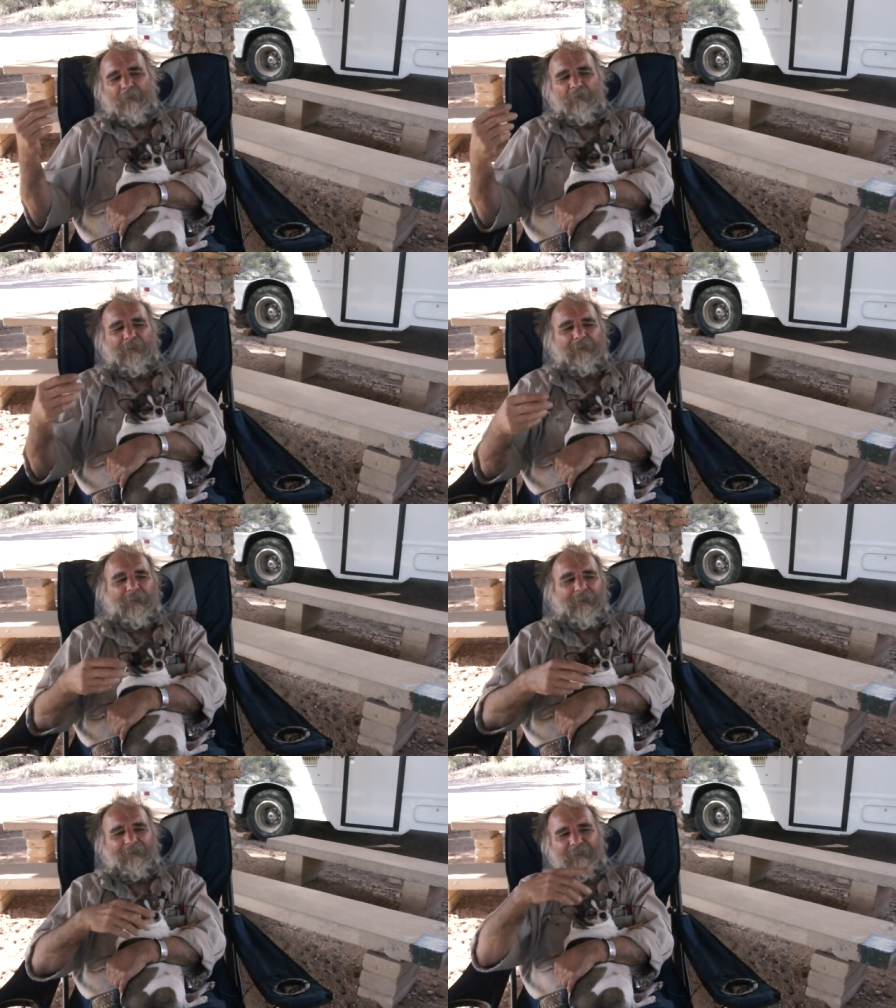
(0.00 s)
We
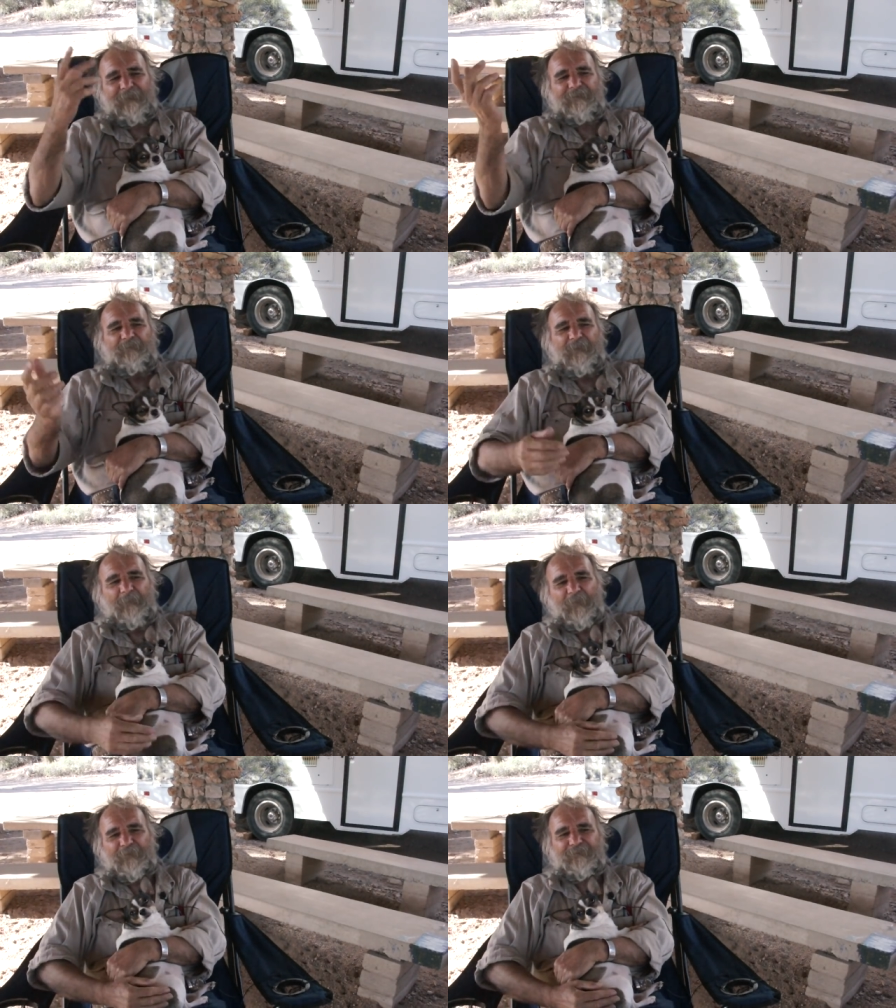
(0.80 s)
uh, Latin
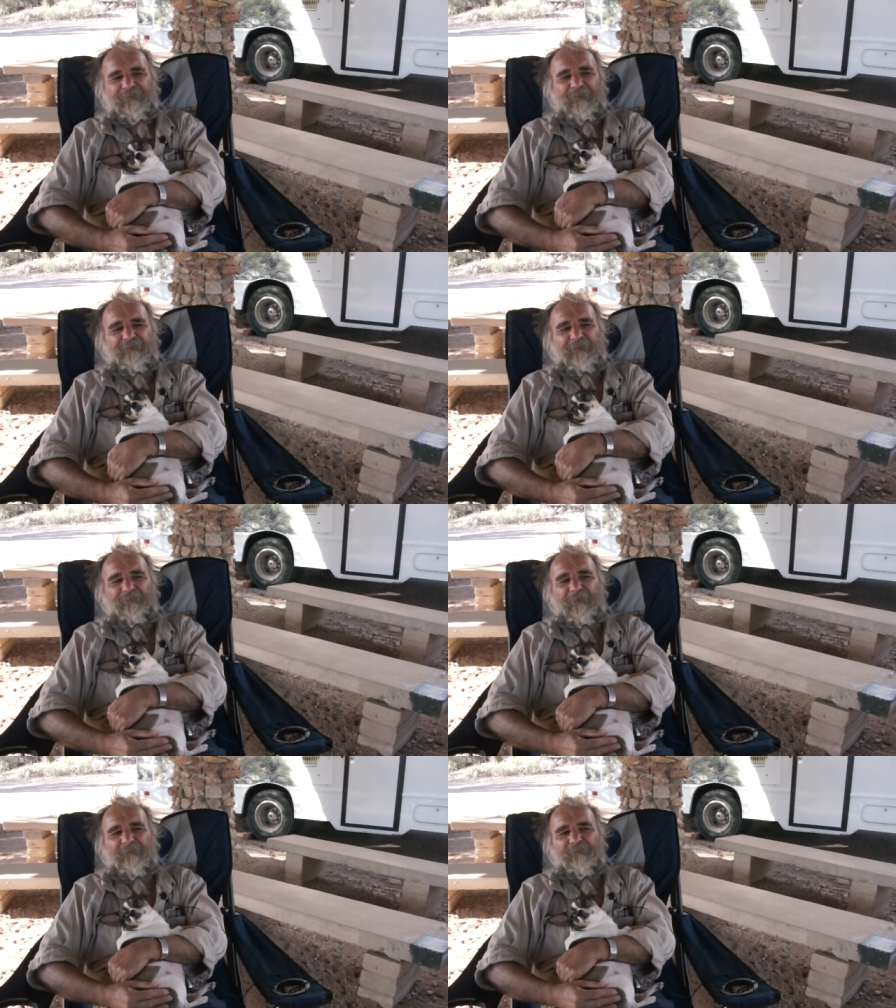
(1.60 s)
people think
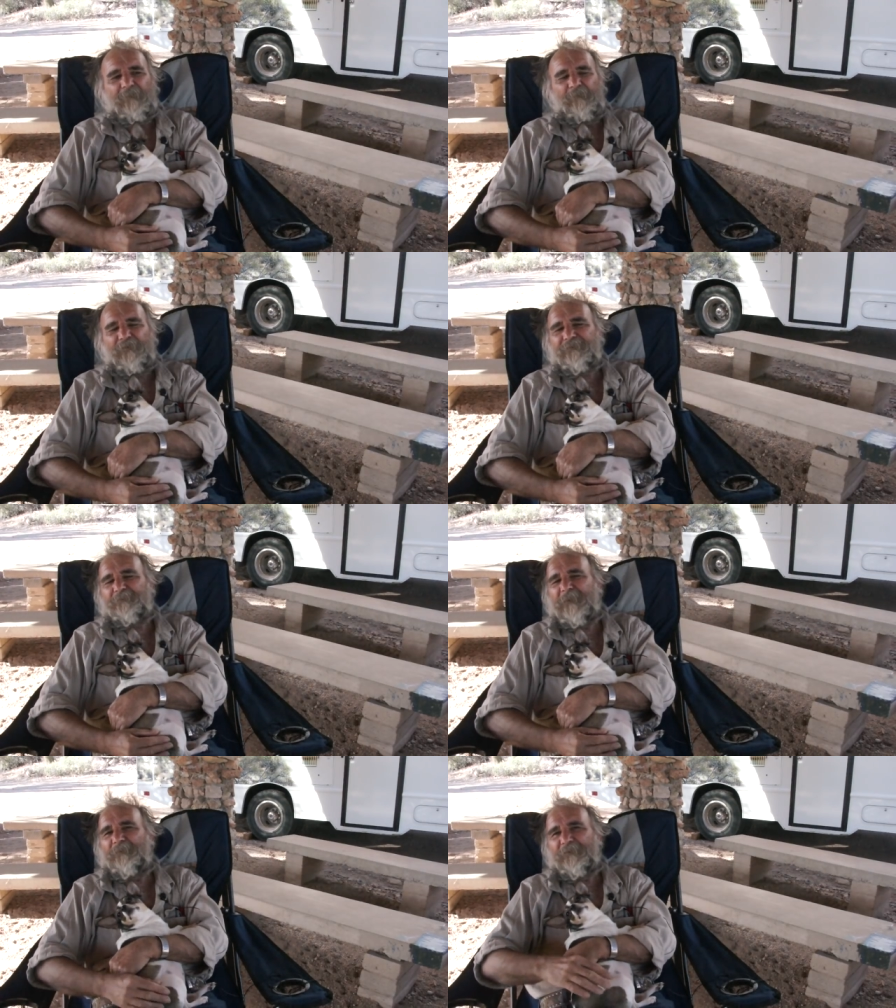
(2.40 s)
different from
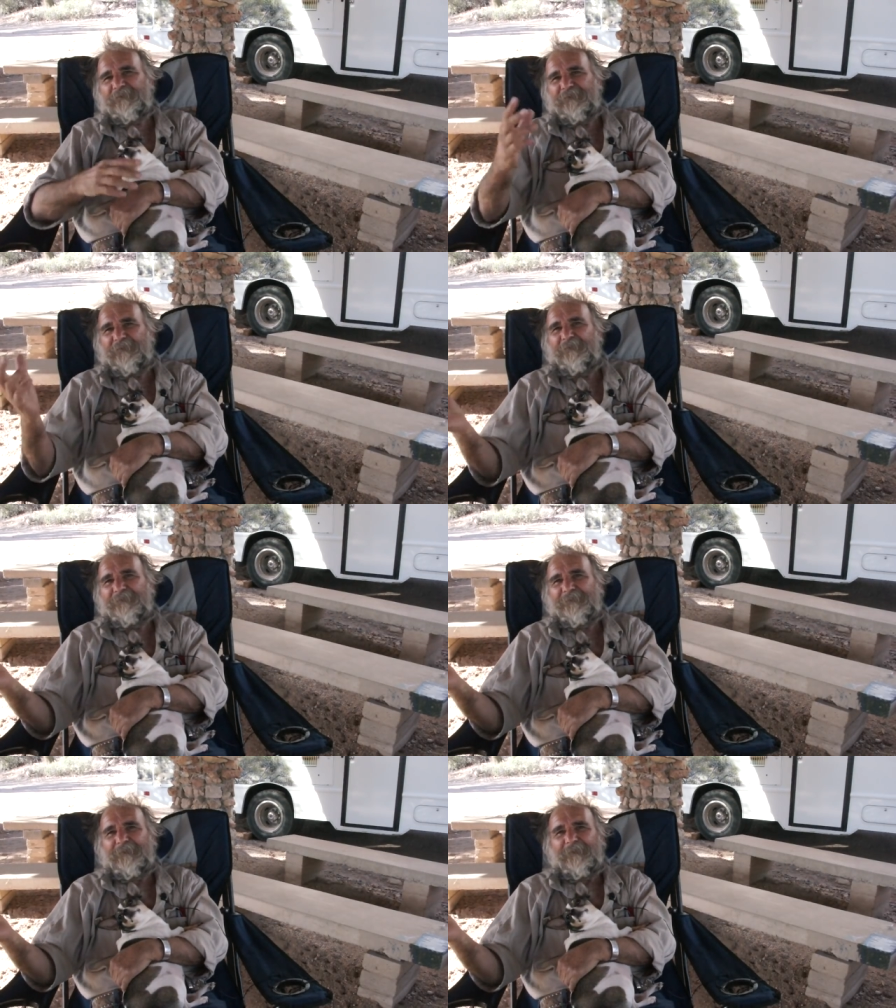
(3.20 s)
most people, you
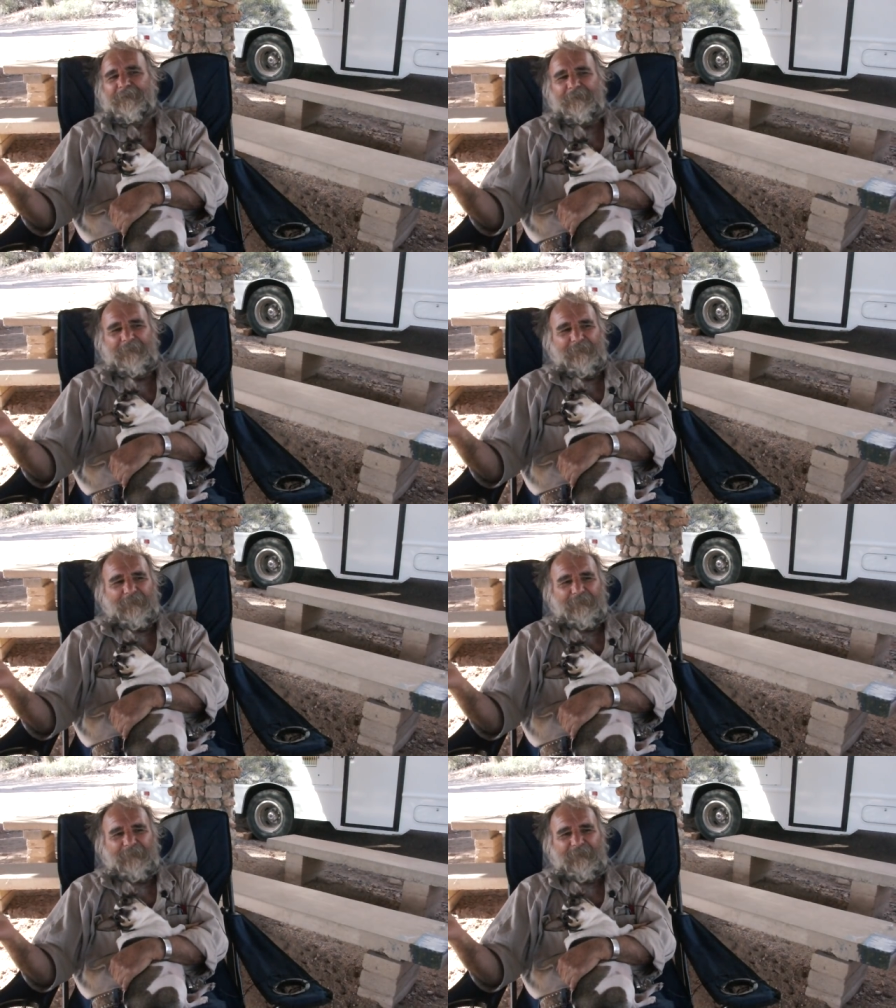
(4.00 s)
know.
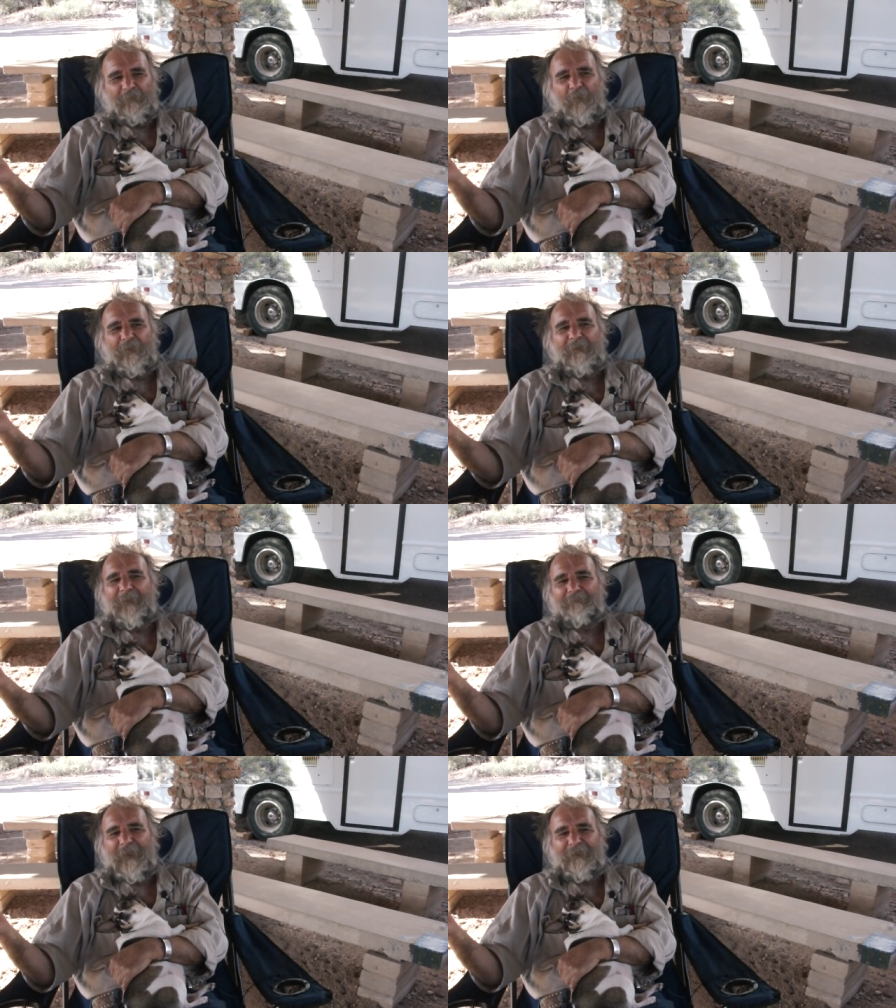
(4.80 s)
They don't worry
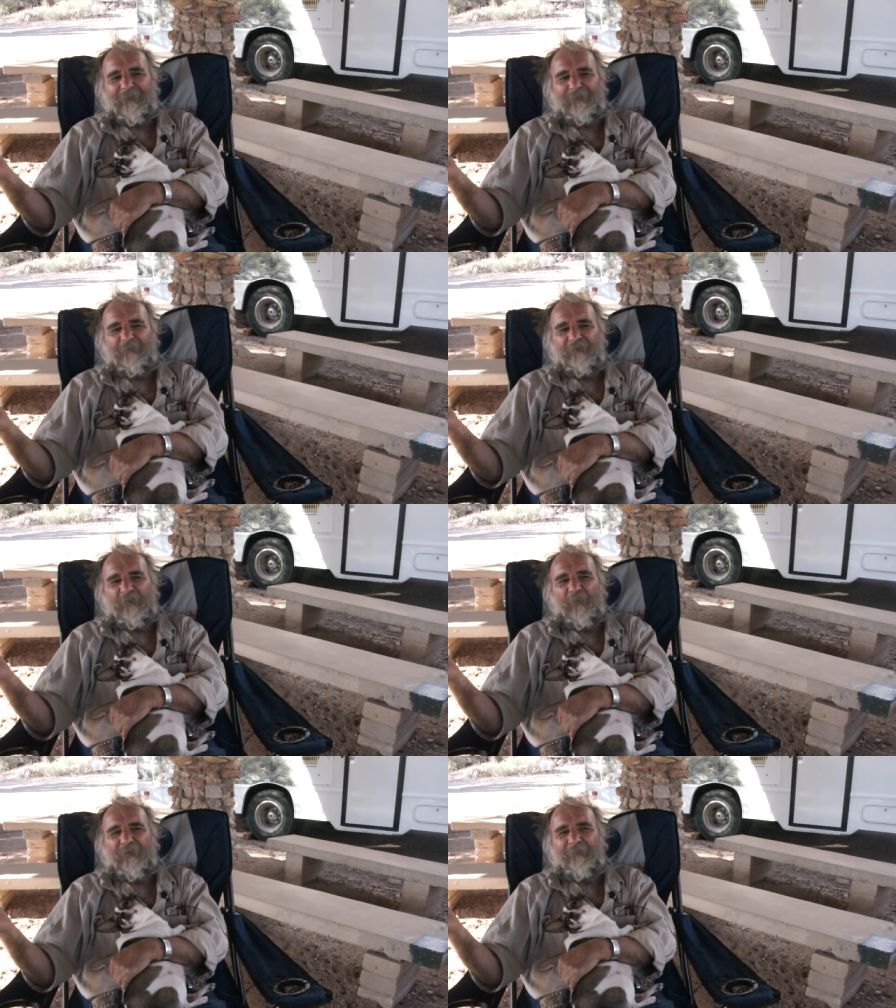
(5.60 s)
about money. All
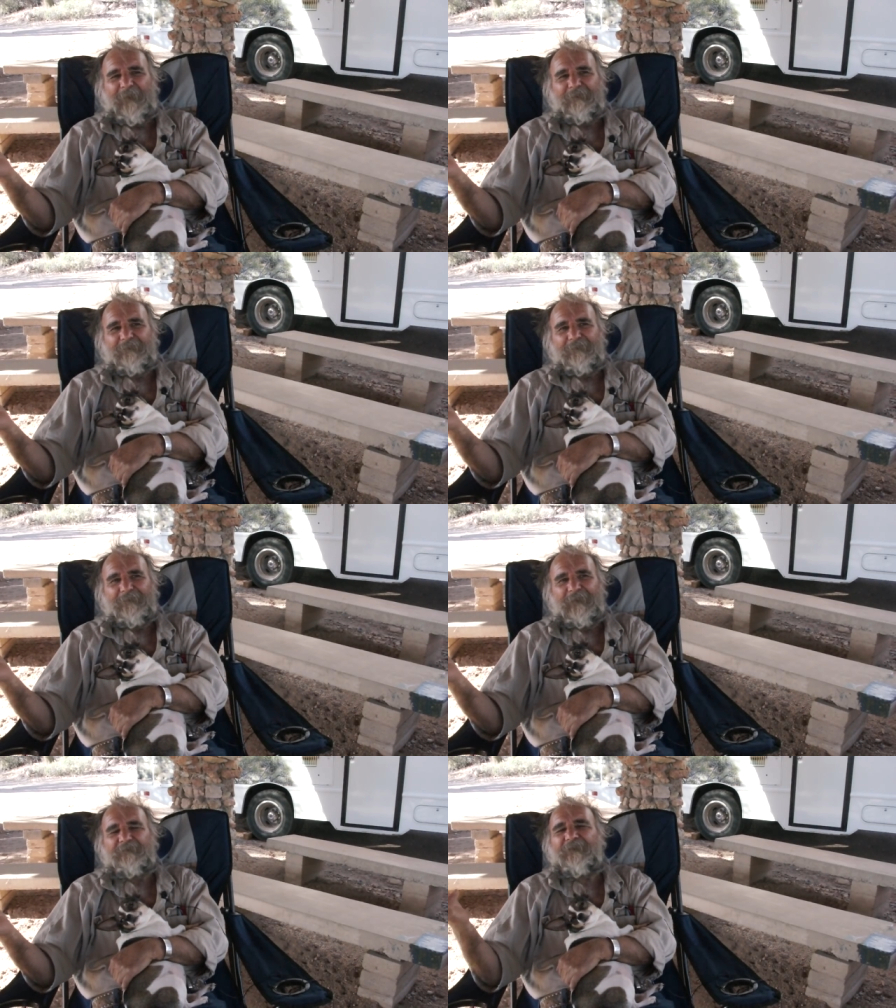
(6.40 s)
they worry about,
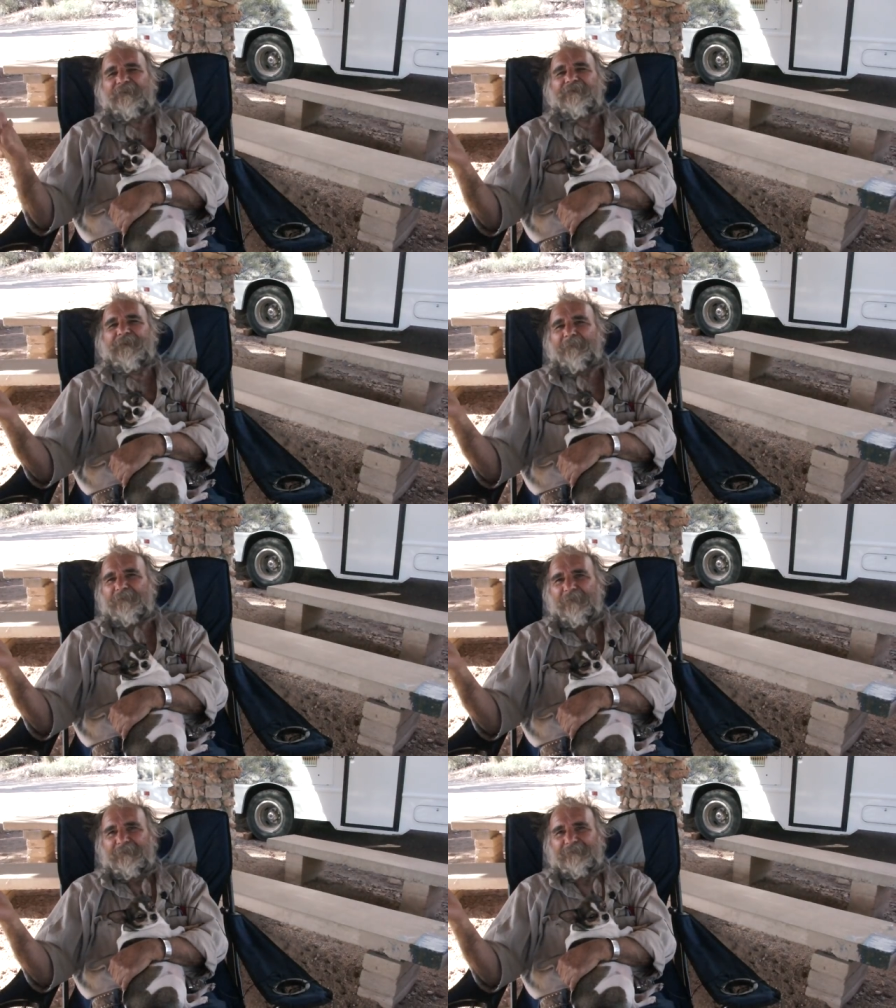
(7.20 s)
can you get the
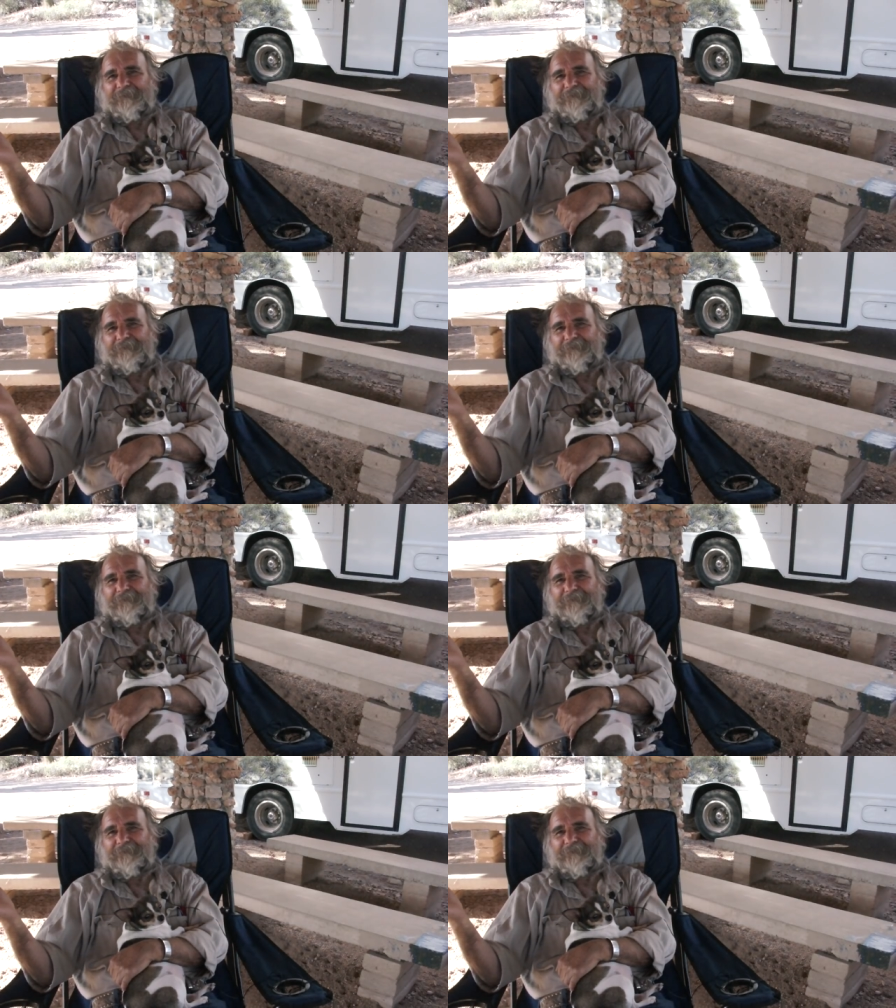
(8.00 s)
job done?